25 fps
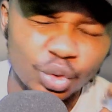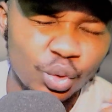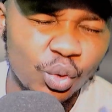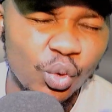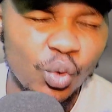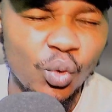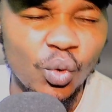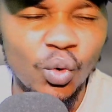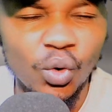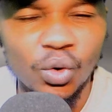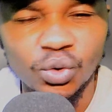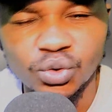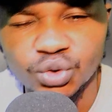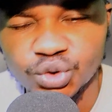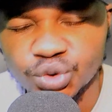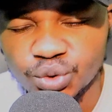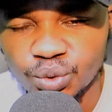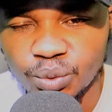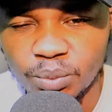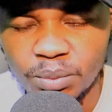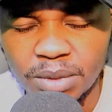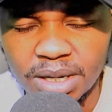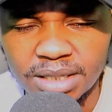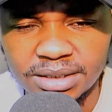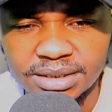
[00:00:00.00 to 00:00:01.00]
2 or
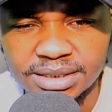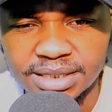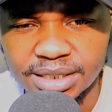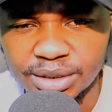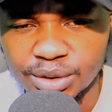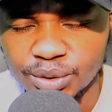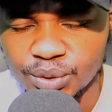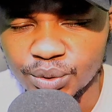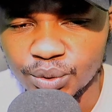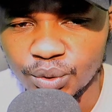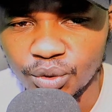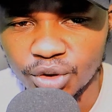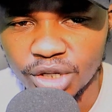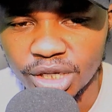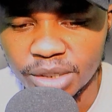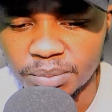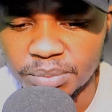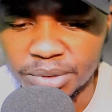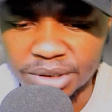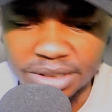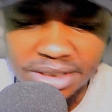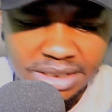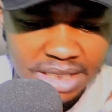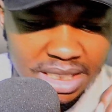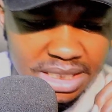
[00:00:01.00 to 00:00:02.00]
so months ago, okay,
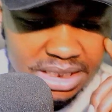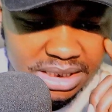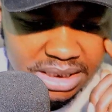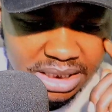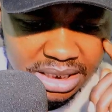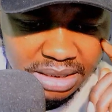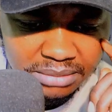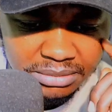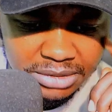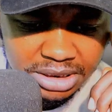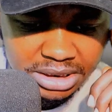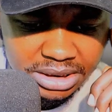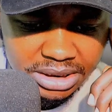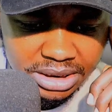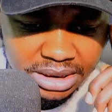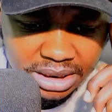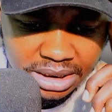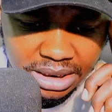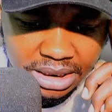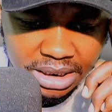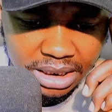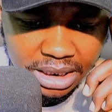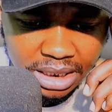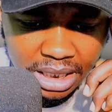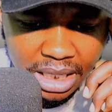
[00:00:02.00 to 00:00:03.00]
precisely, let me
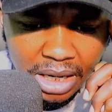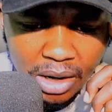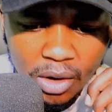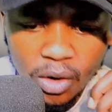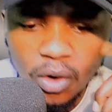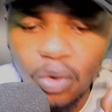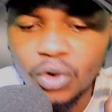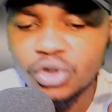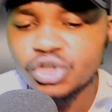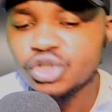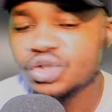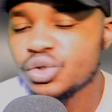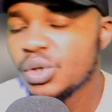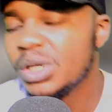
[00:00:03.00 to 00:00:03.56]
check, on